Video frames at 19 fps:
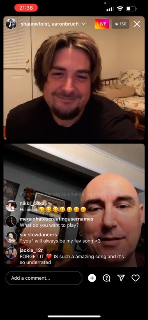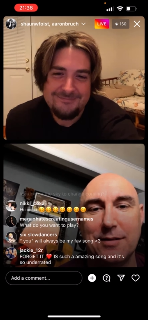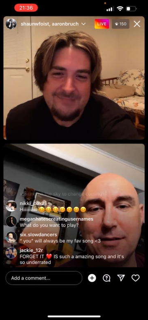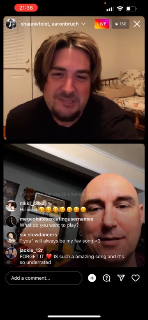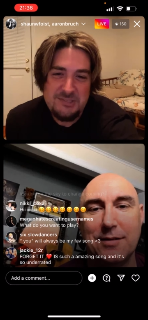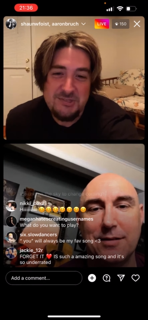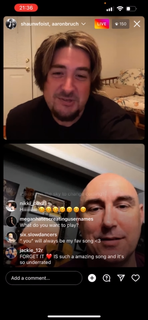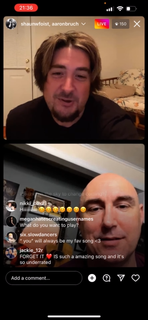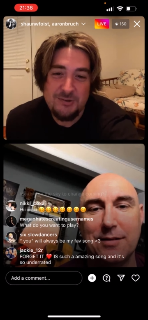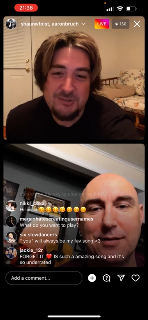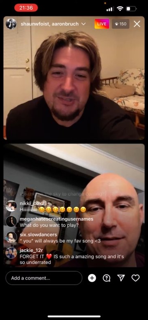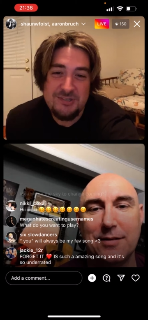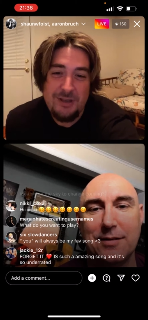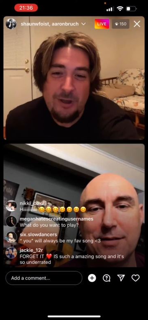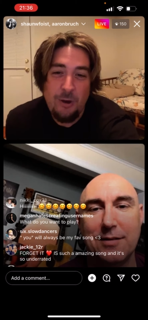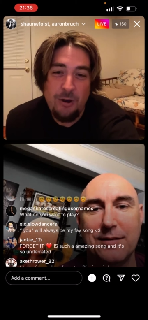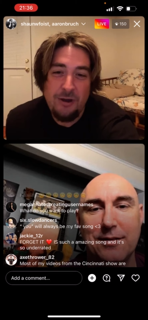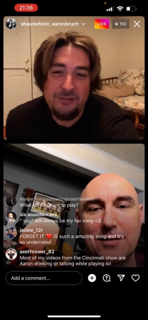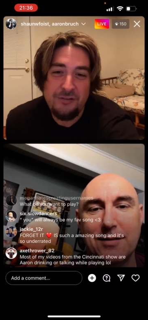Speaker 1: The song's
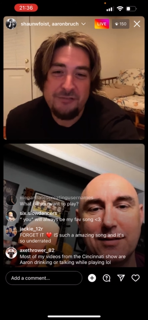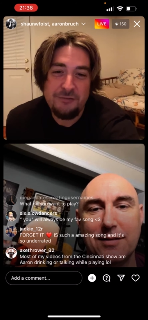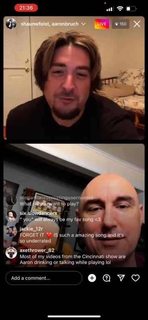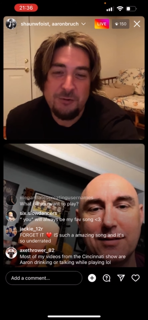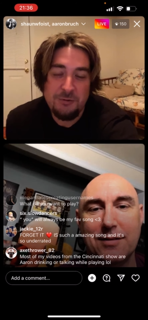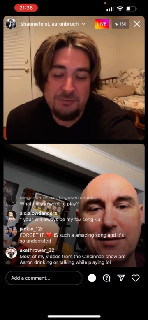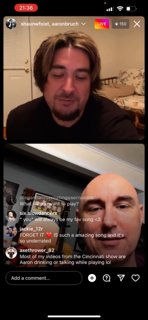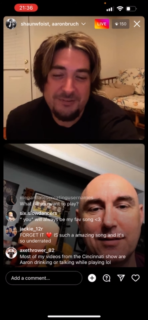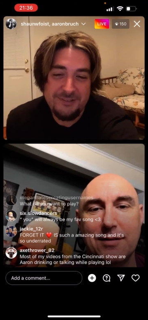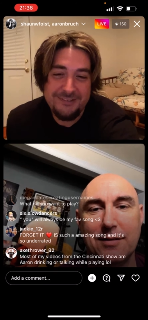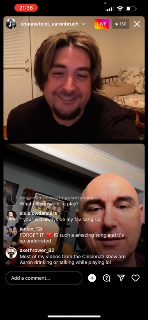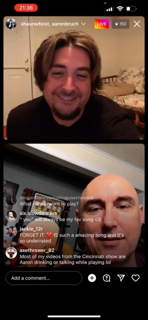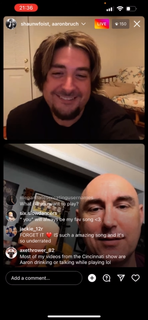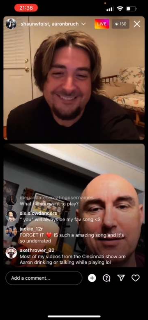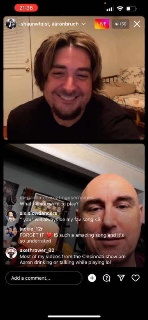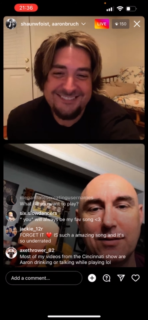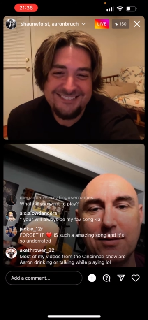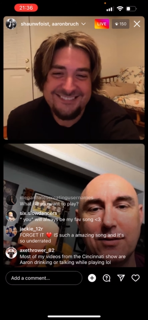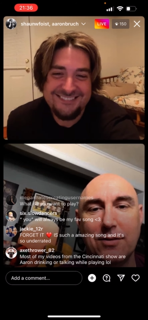awful to play.
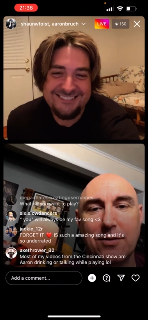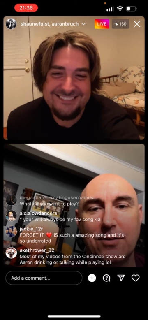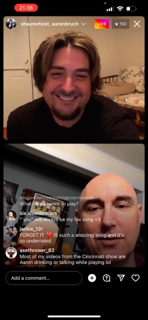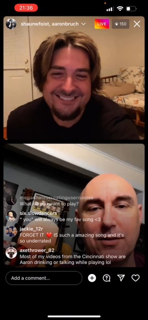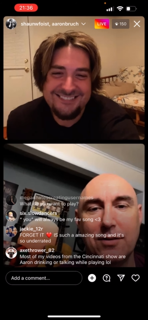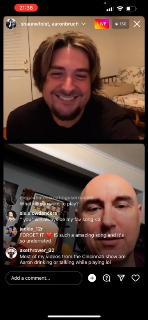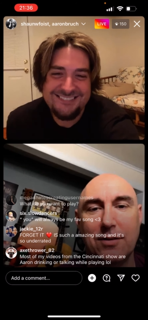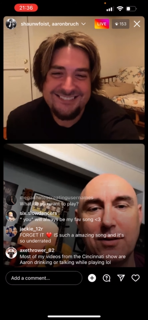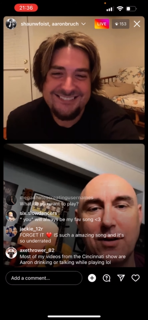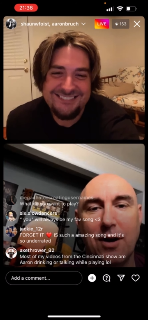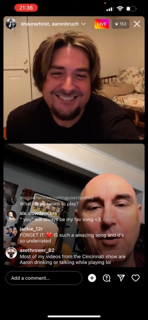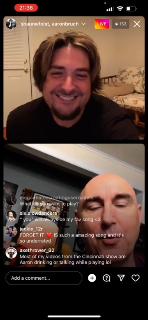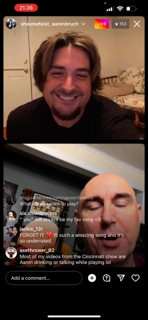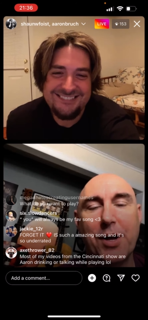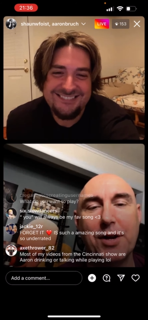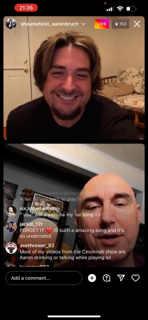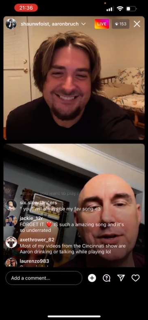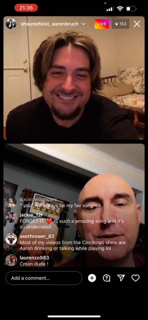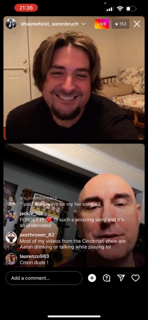
Speaker 2: Are we
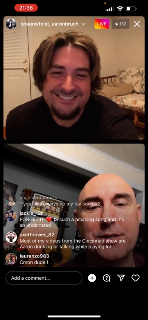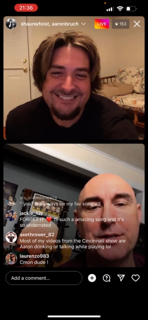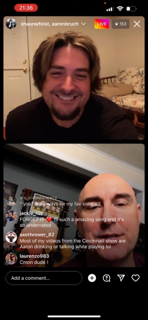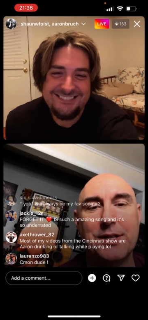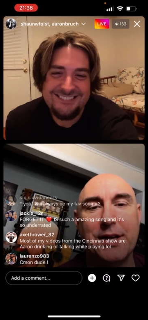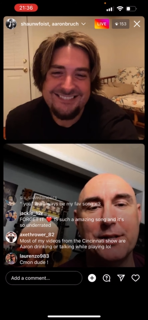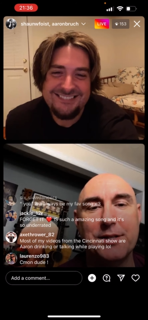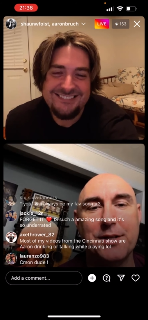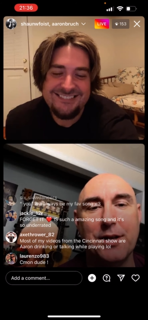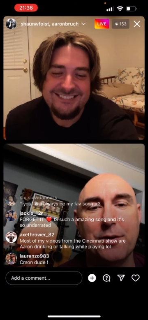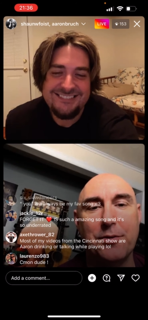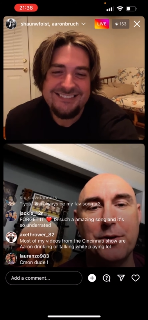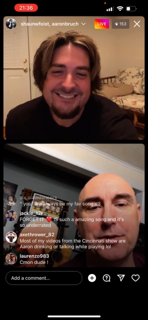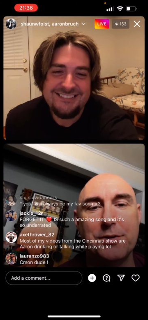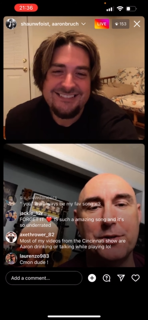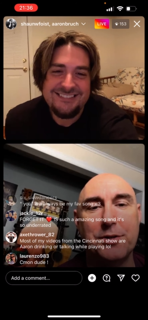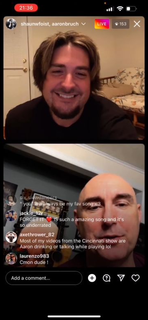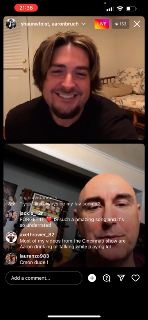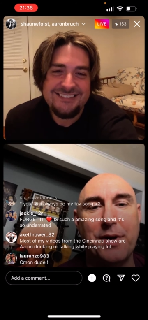gonna do the skits like we
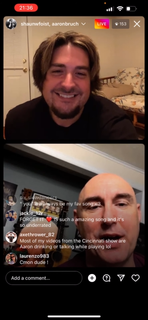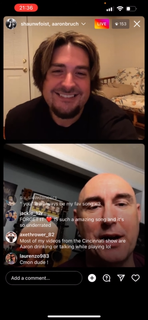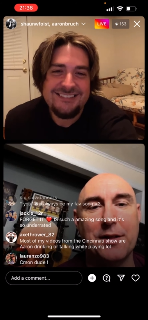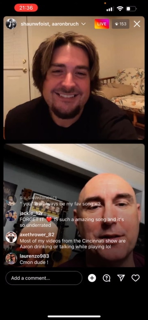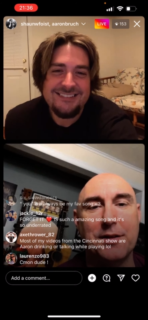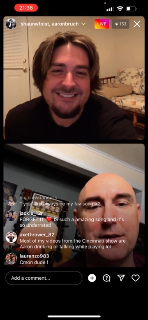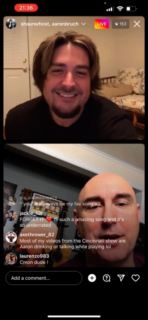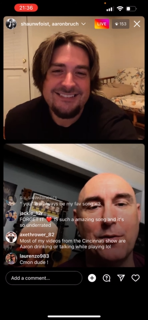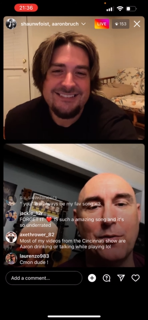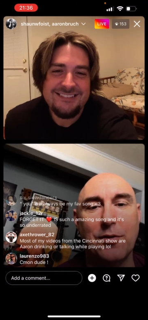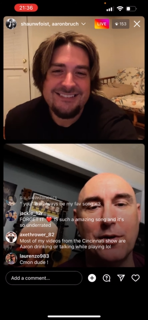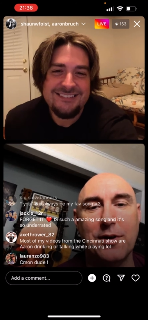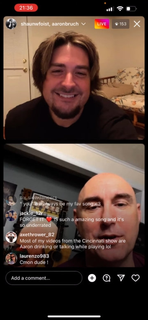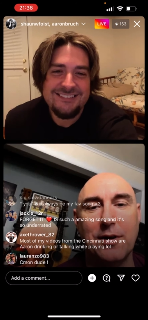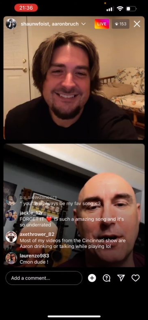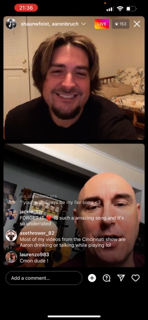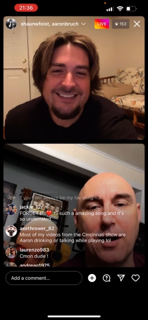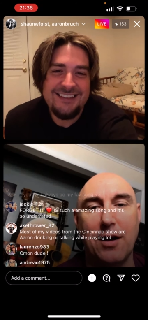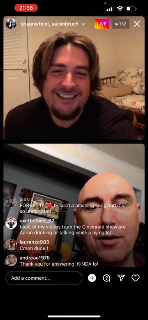used to do back in the day? We're
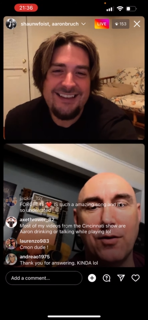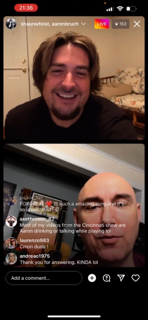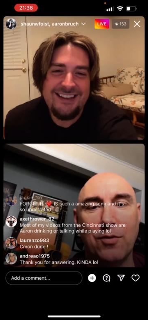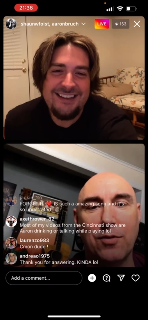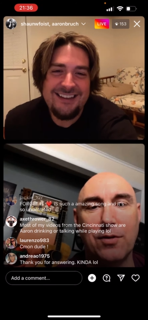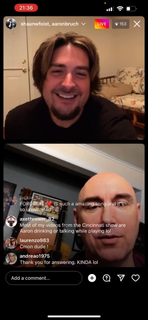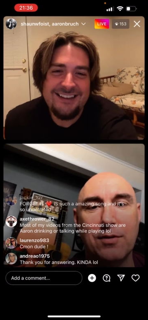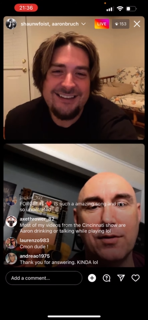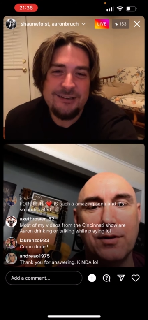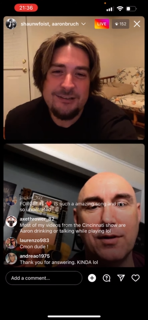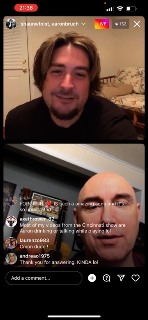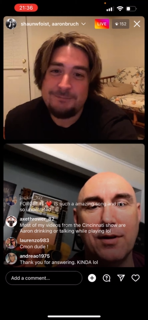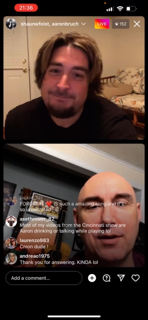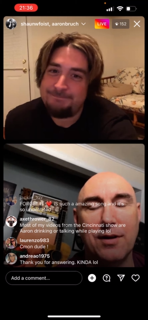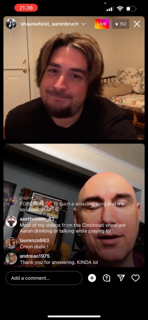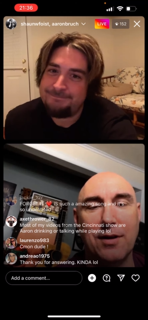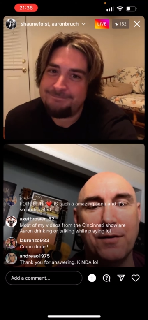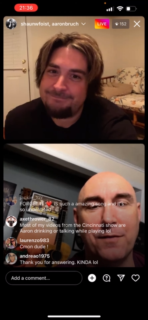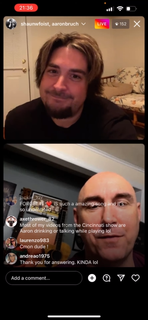uh, we're
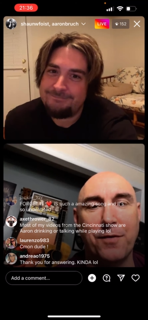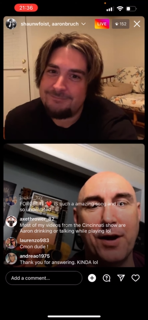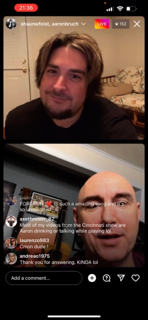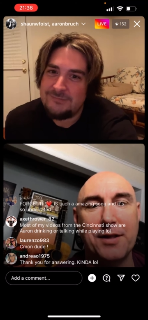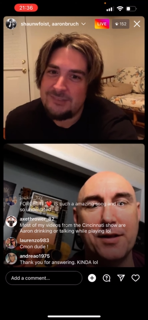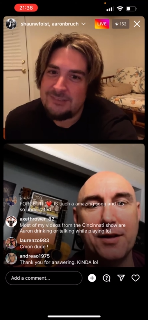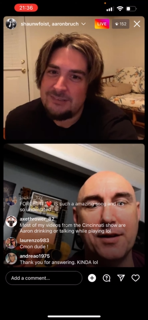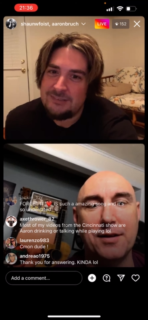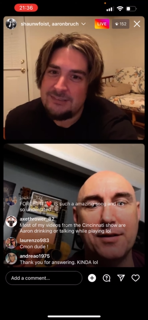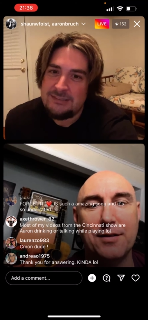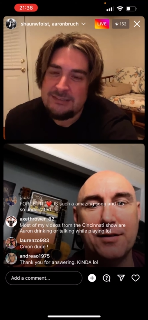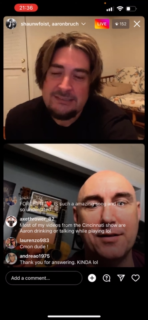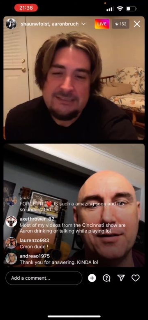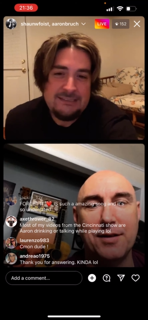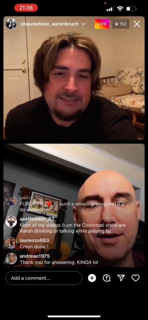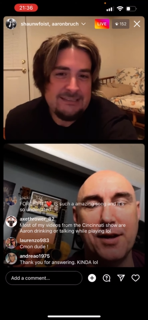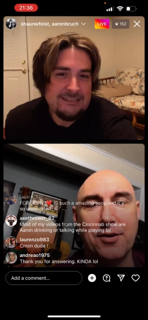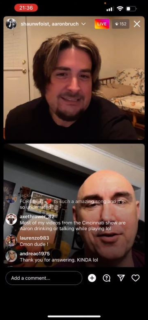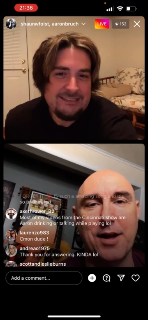afraid that
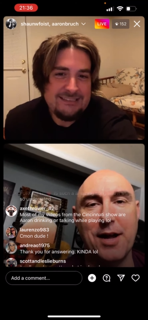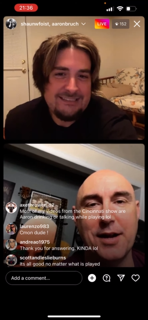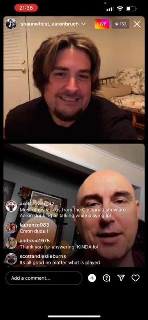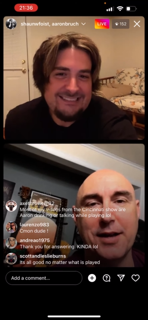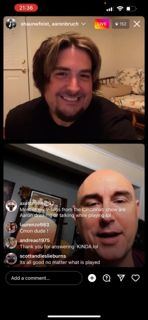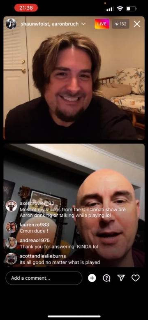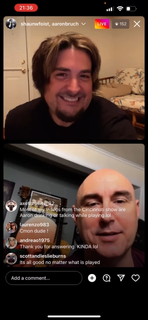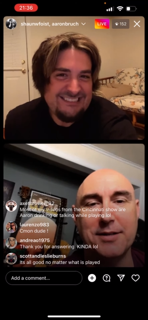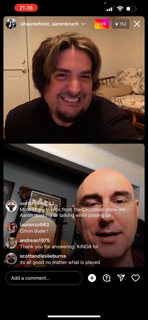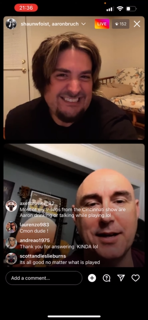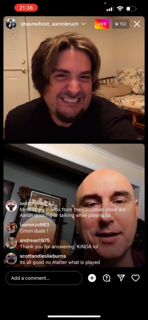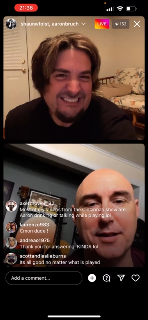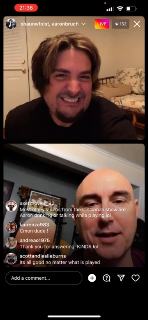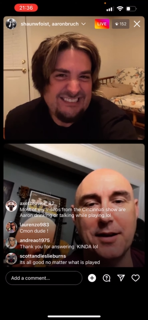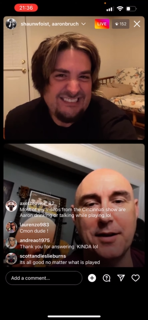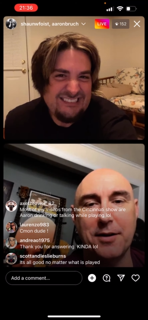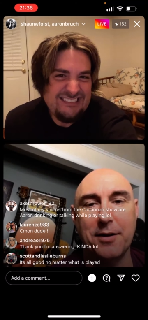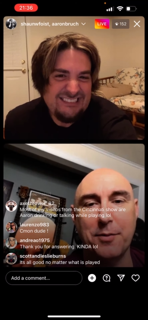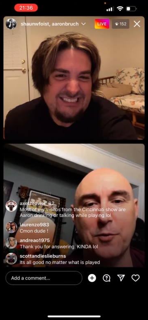the internet can't take that
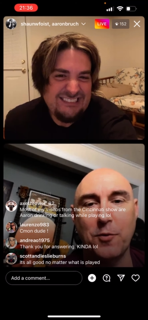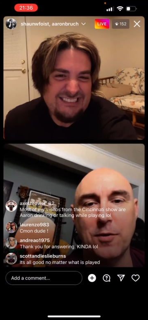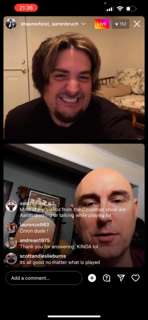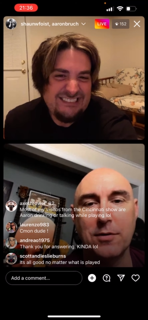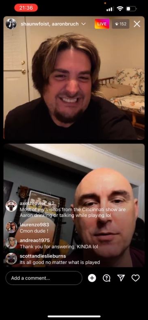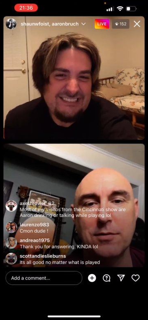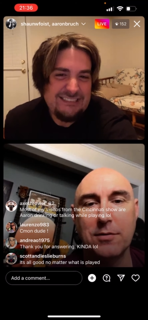anymore.